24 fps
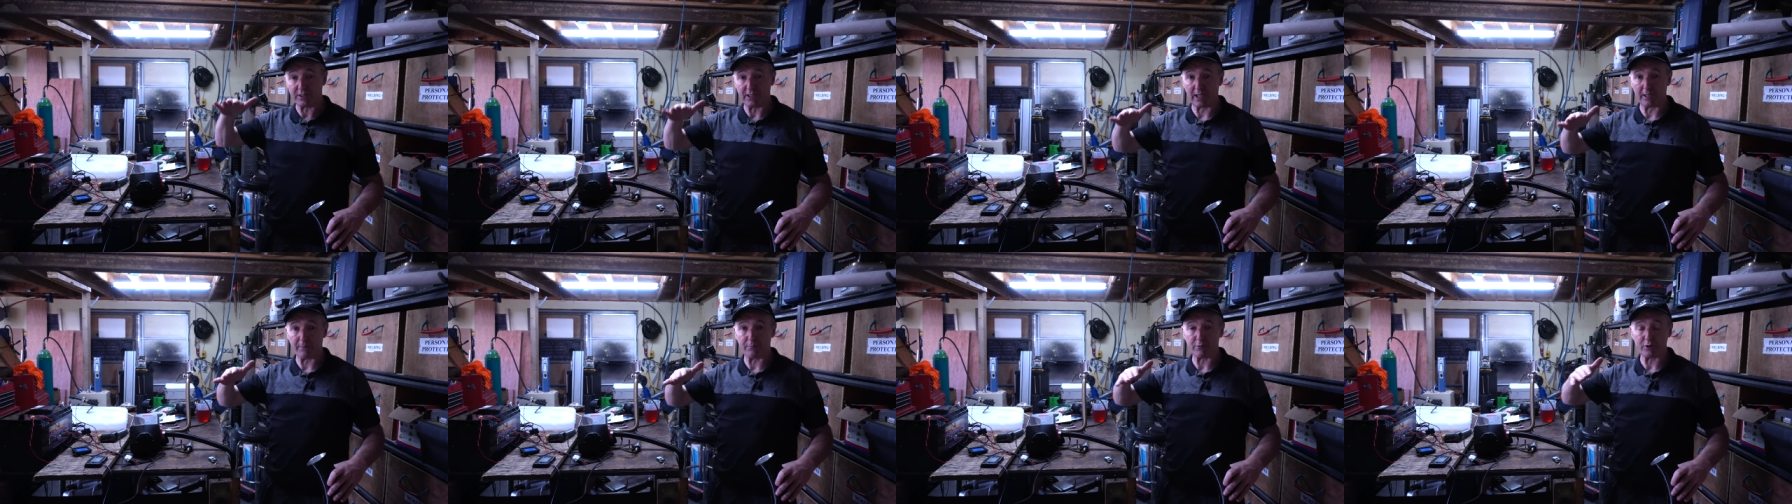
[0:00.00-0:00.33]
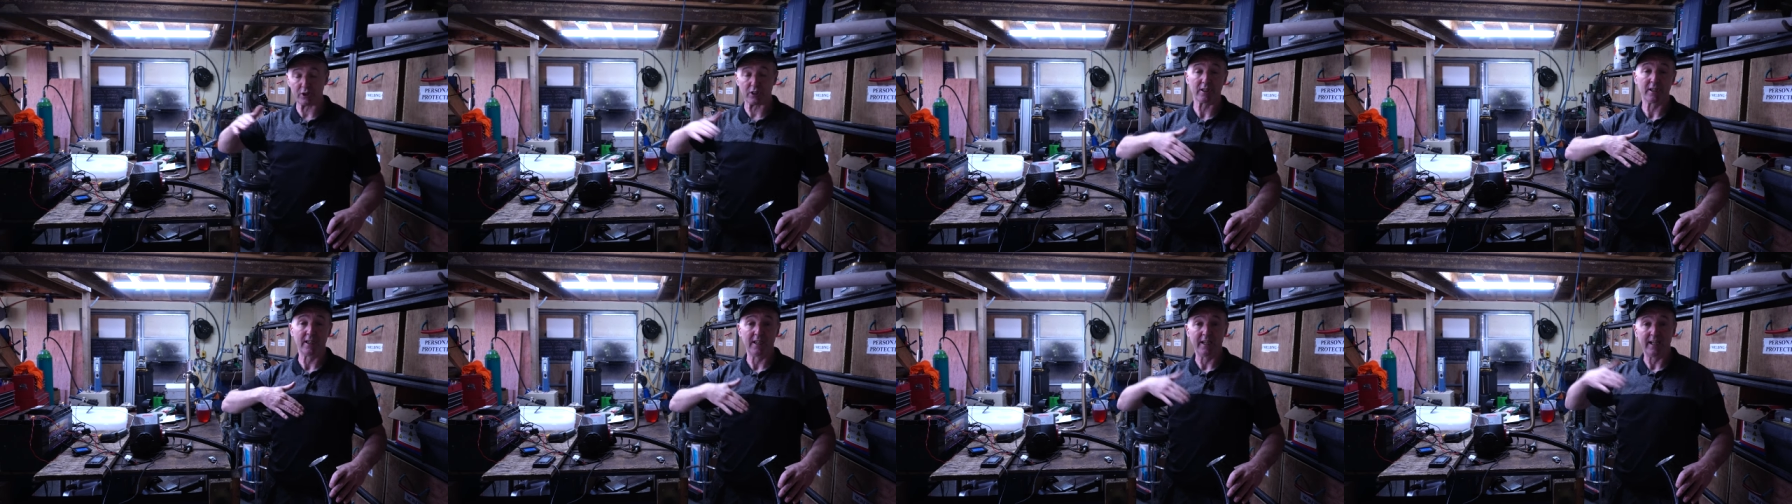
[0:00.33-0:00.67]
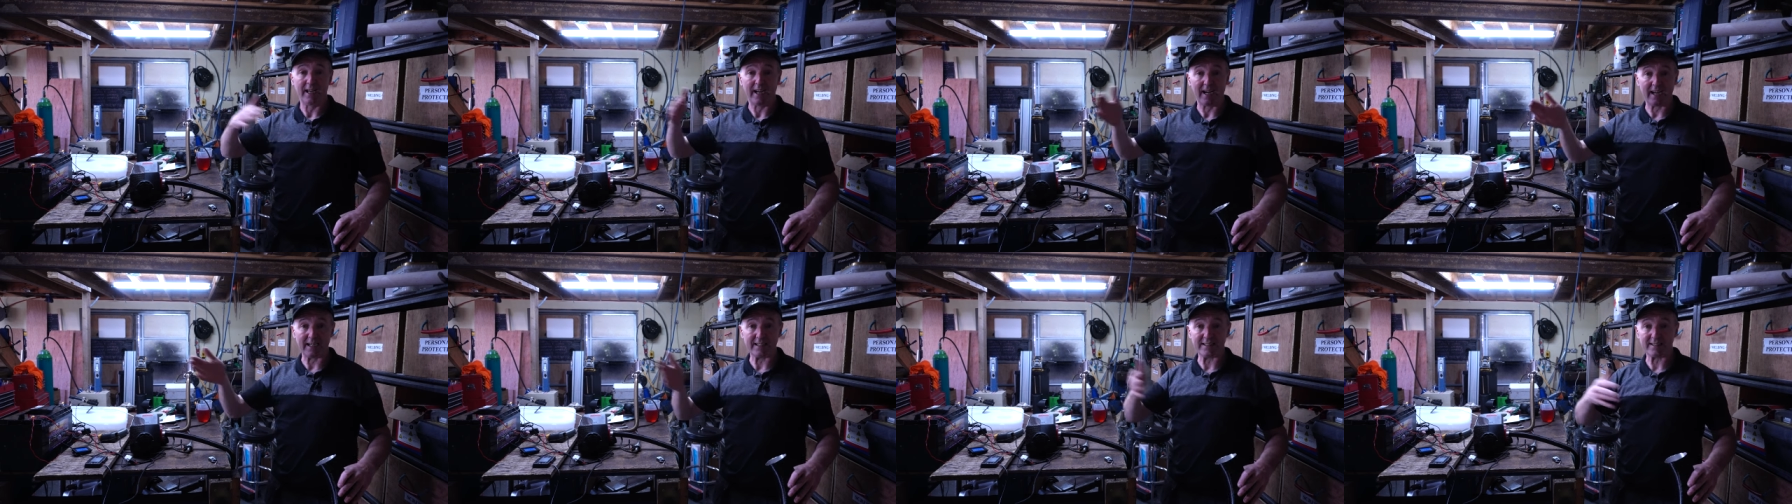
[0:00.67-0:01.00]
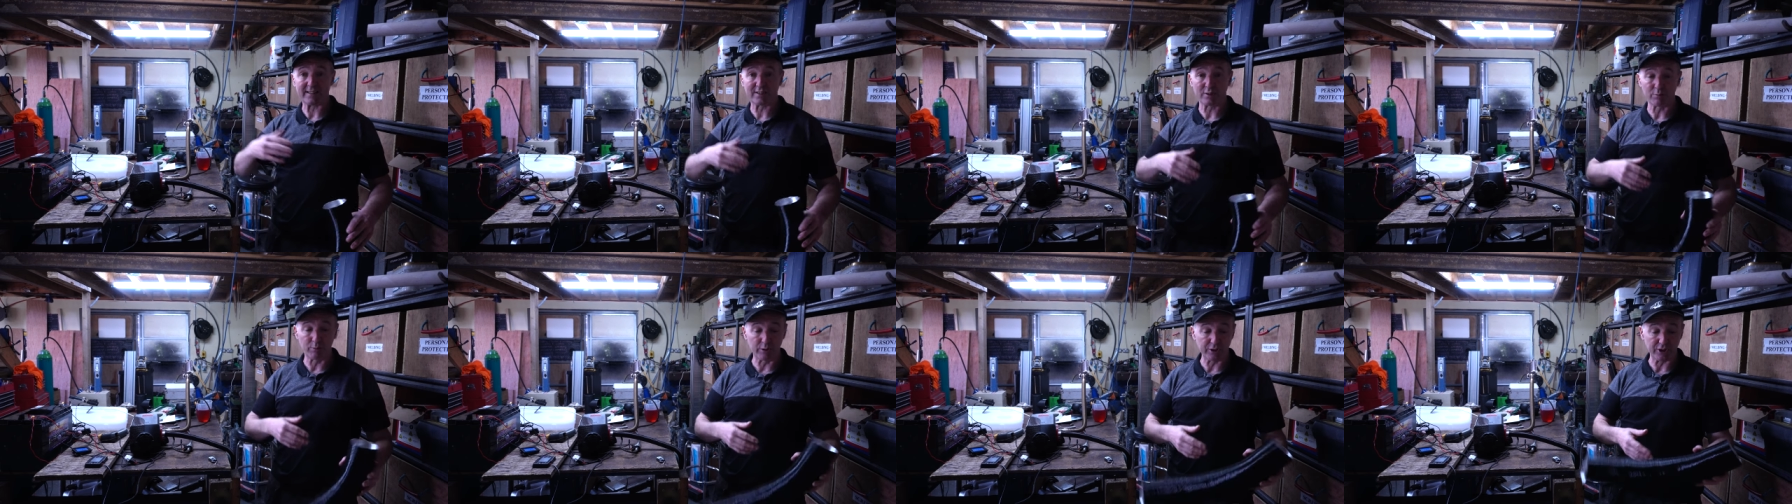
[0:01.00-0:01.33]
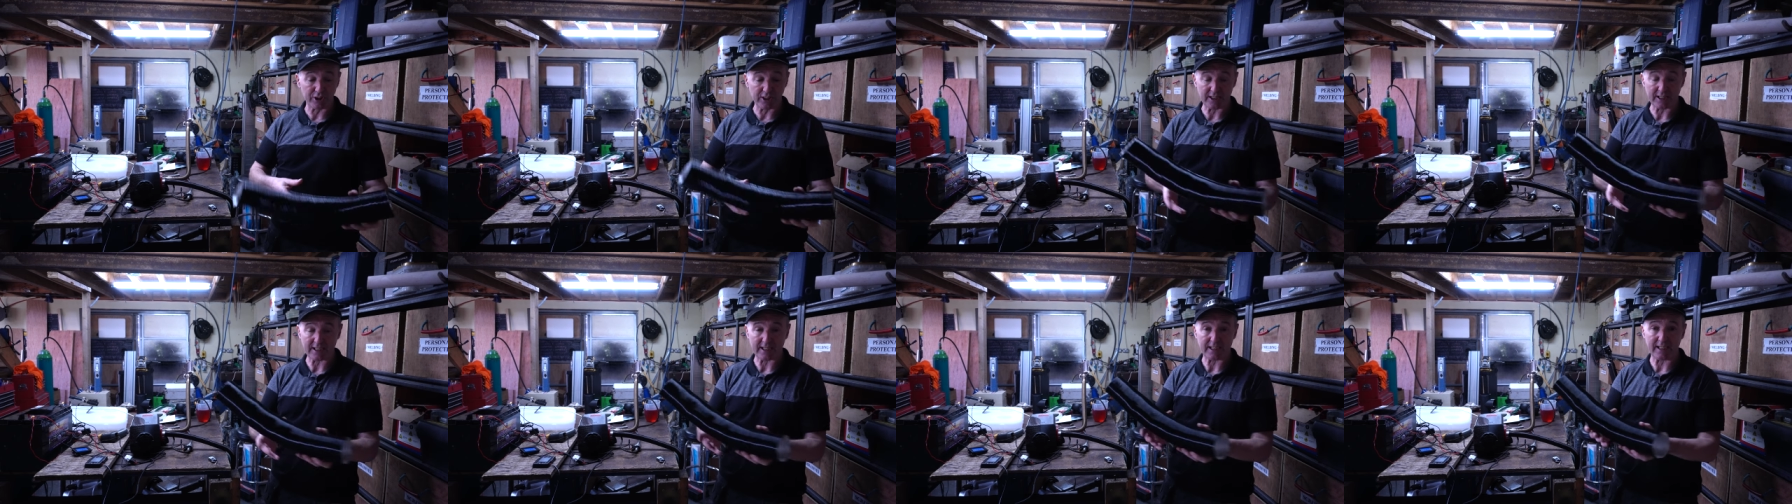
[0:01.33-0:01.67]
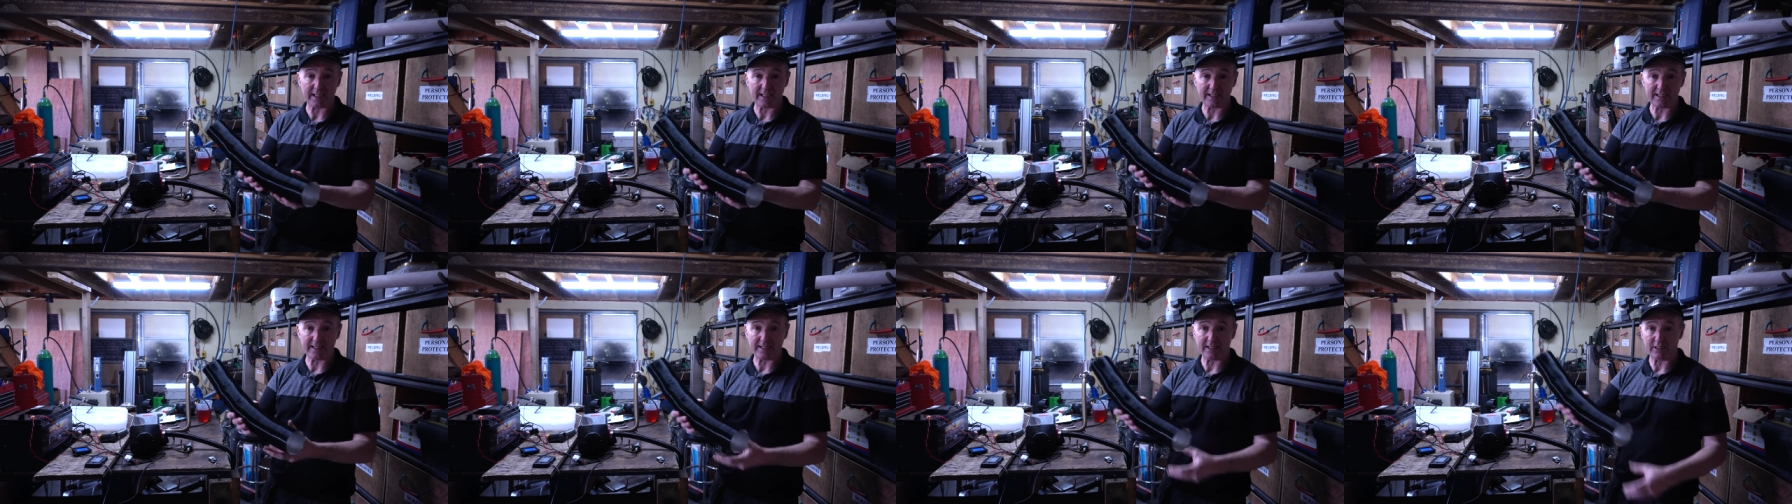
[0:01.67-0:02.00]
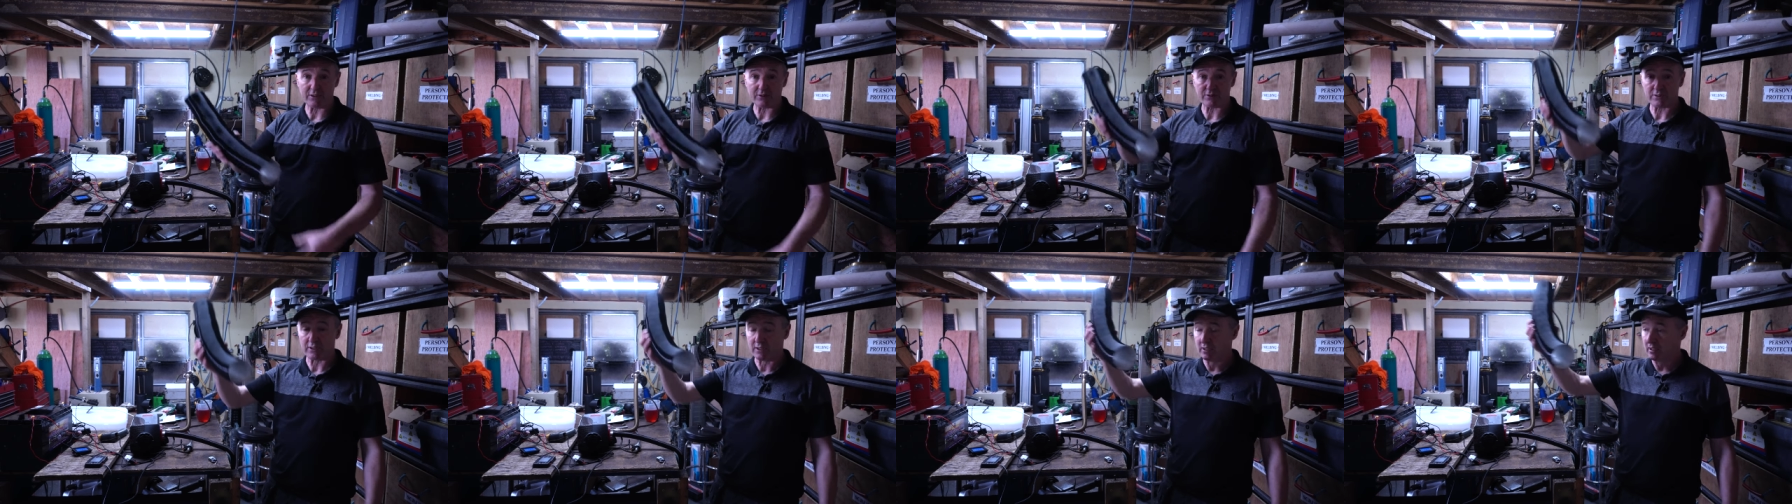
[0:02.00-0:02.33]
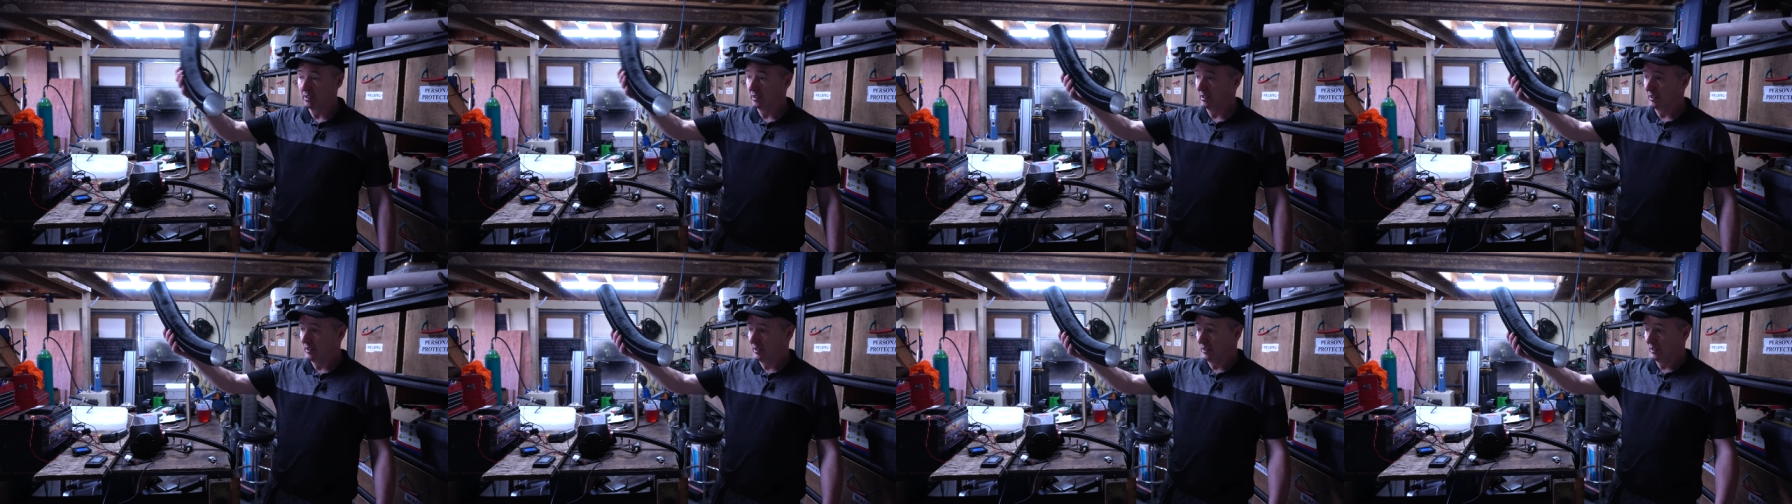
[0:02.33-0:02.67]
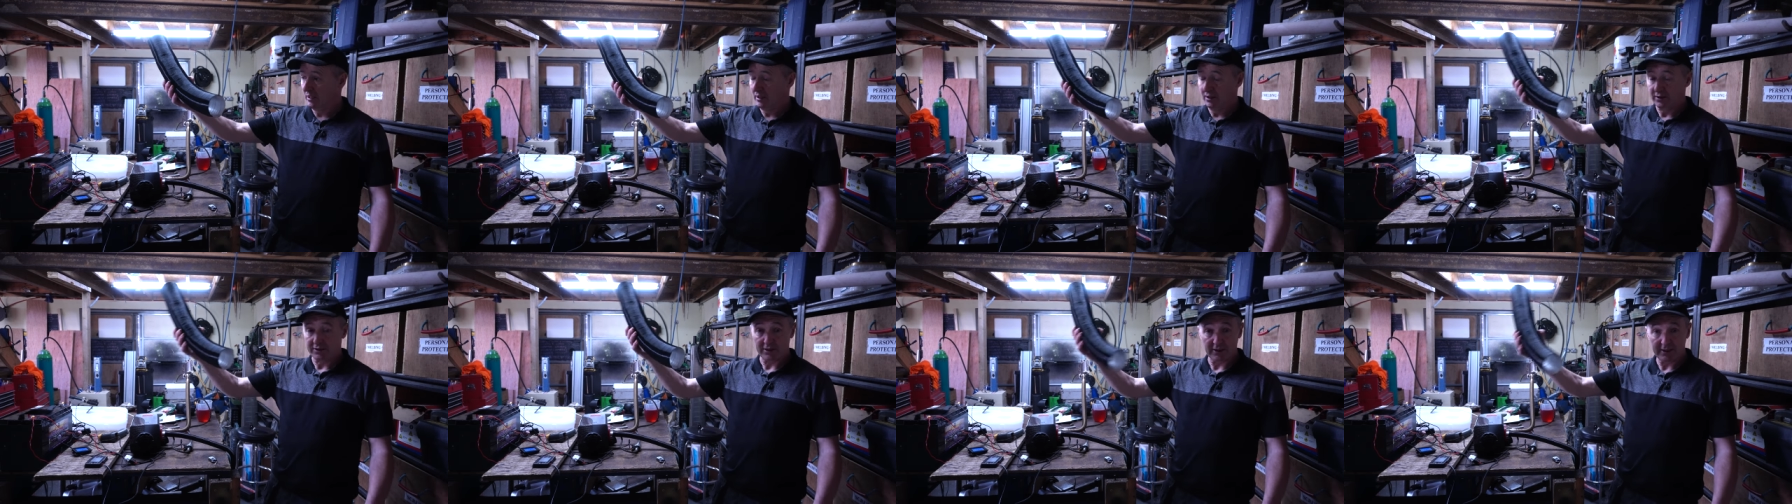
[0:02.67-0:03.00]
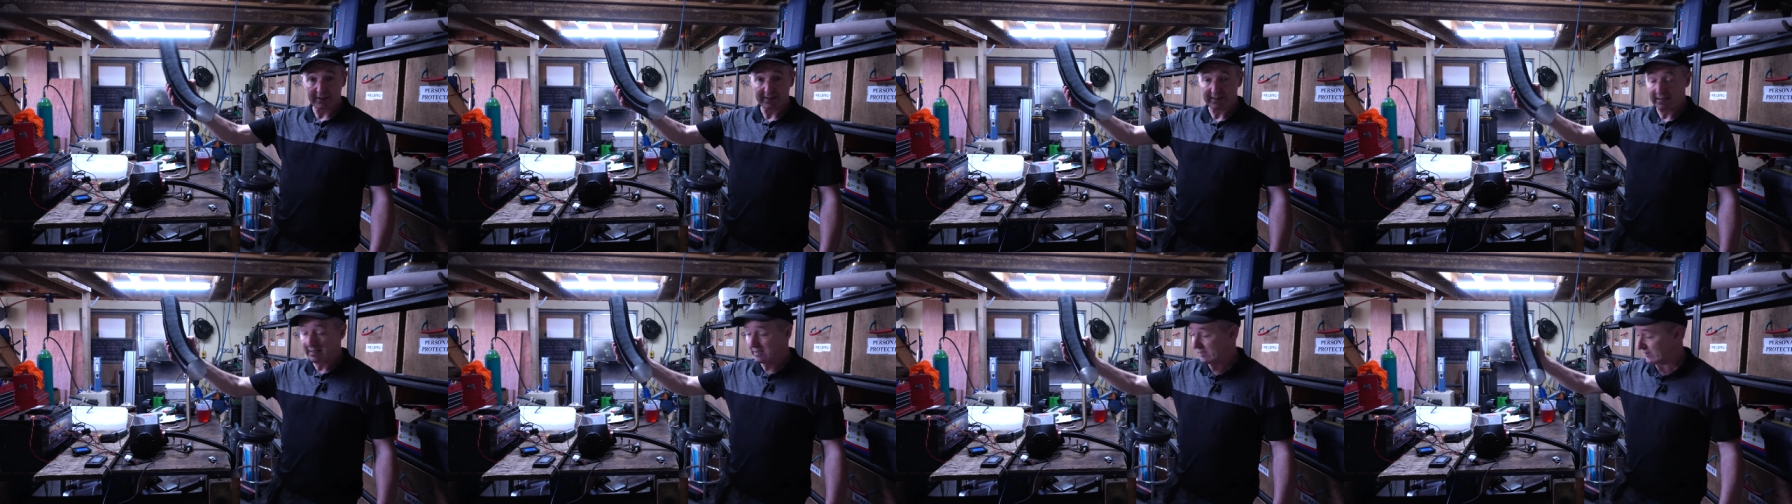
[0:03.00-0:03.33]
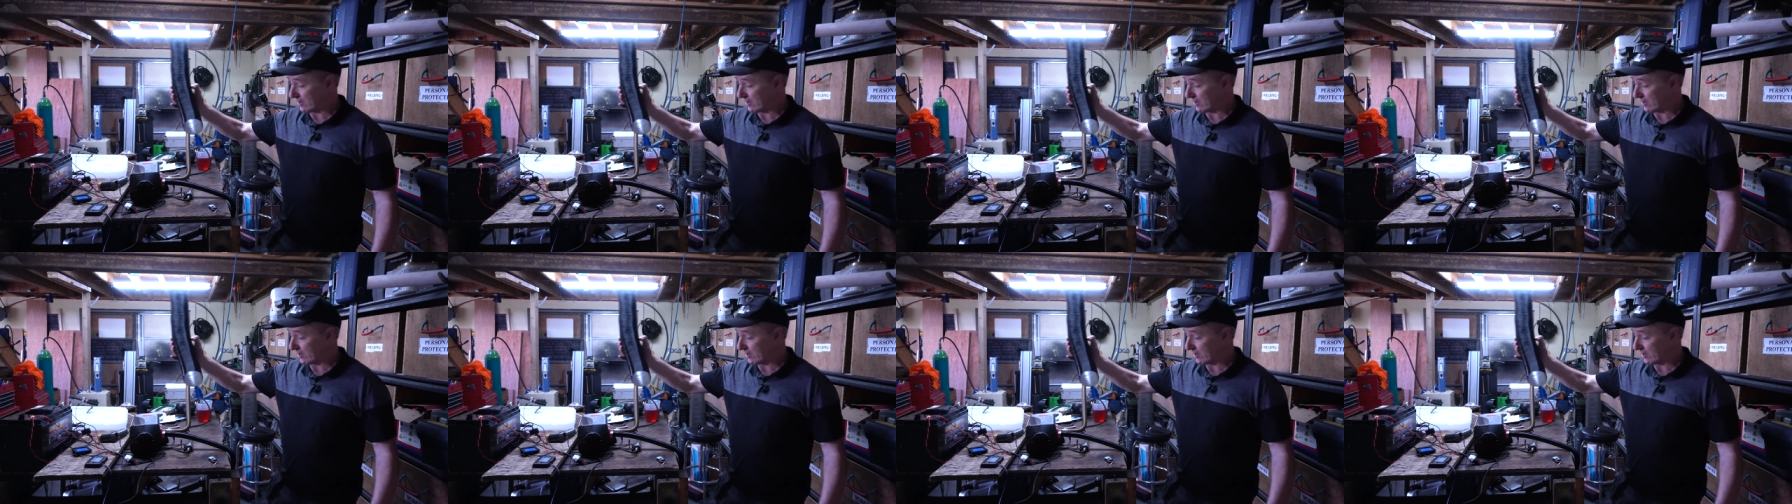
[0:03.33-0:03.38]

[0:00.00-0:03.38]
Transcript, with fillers: temperature and it's switching in and out. So this thing